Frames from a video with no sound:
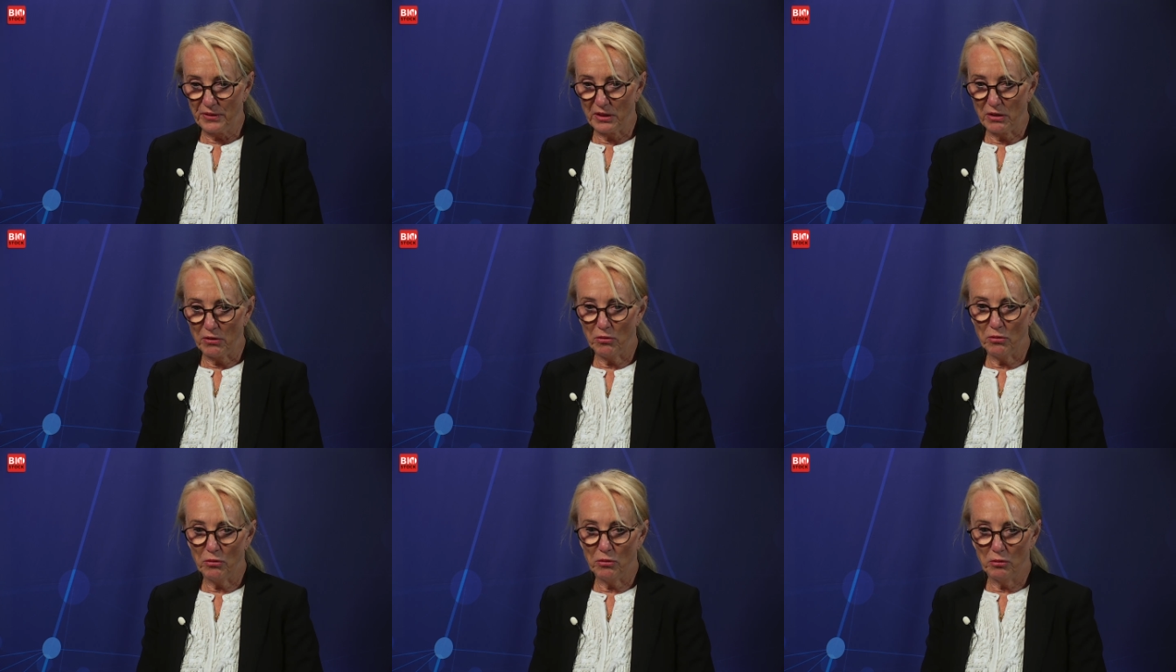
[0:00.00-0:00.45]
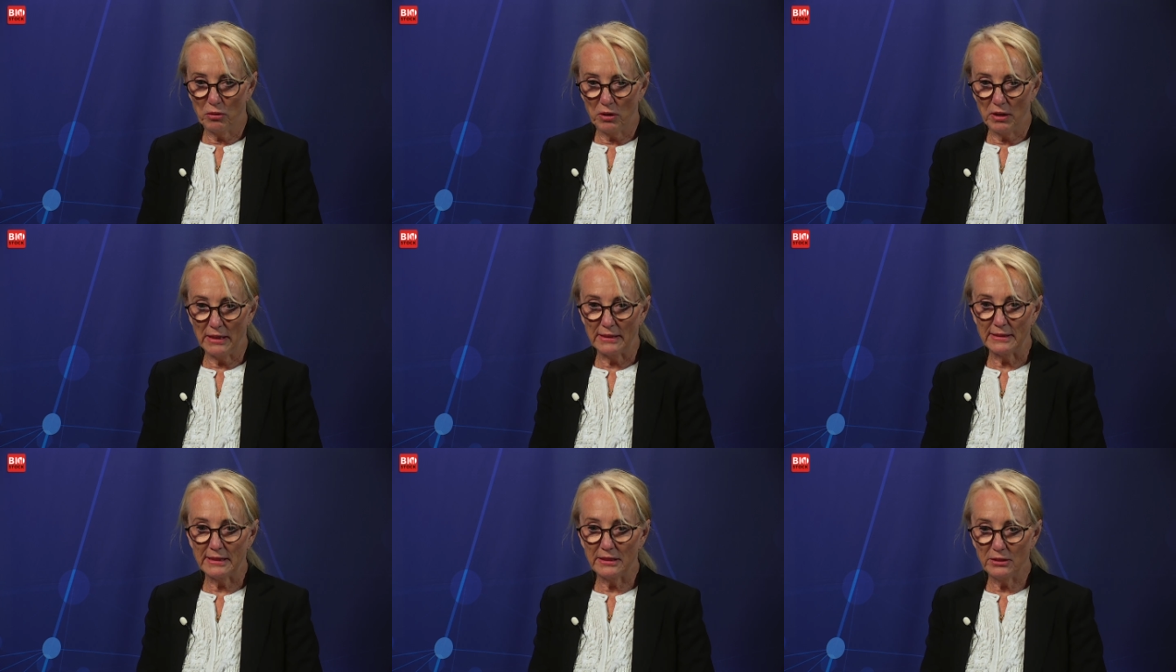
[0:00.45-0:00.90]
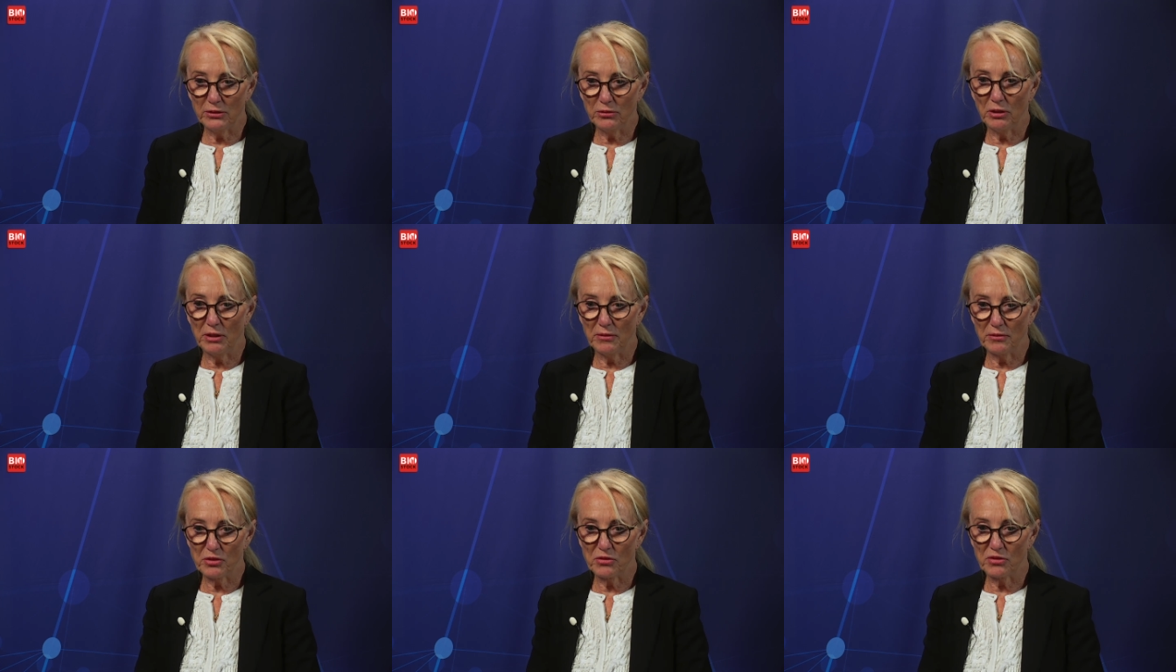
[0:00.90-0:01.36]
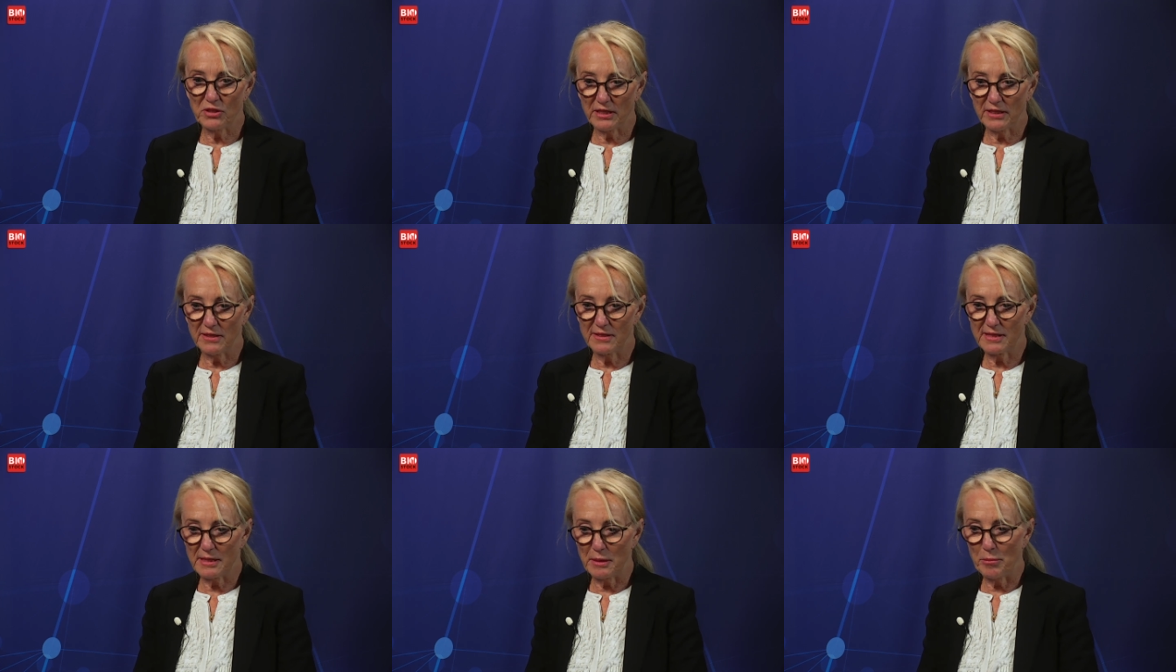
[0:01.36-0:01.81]
or I think you have to take a
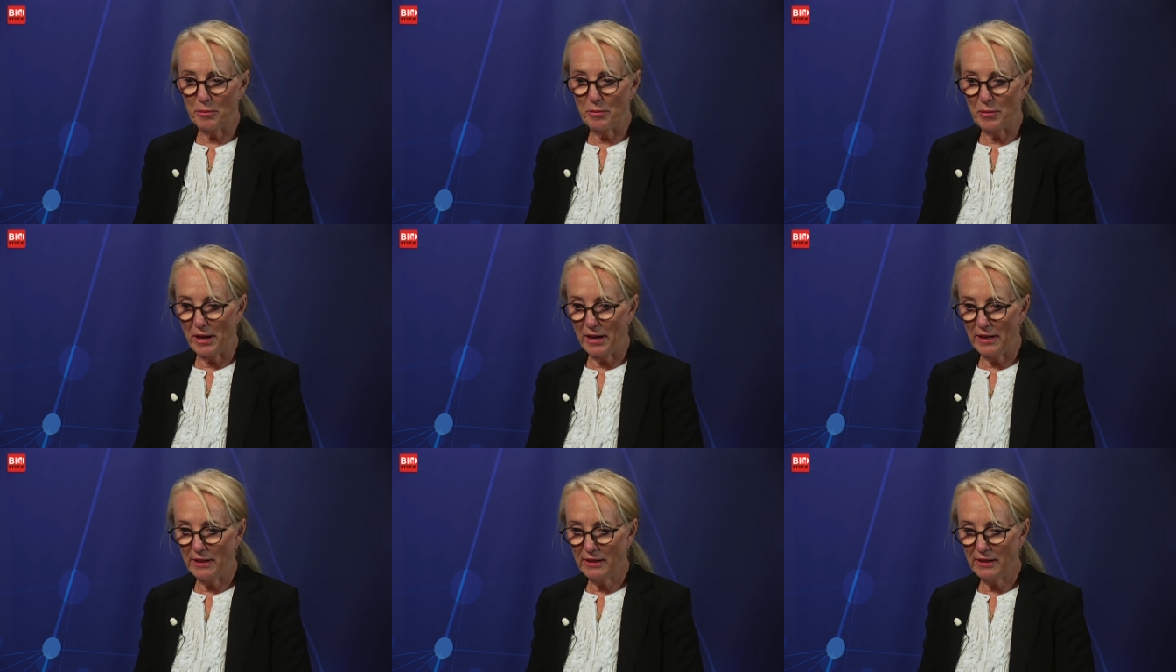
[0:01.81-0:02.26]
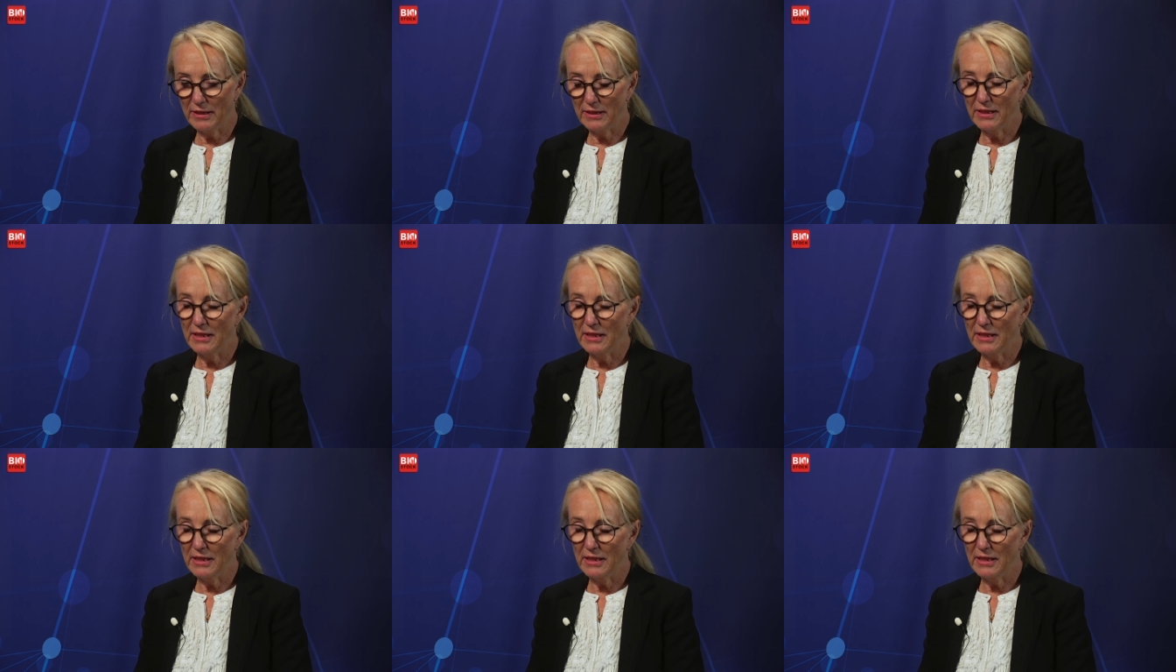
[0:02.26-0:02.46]
step back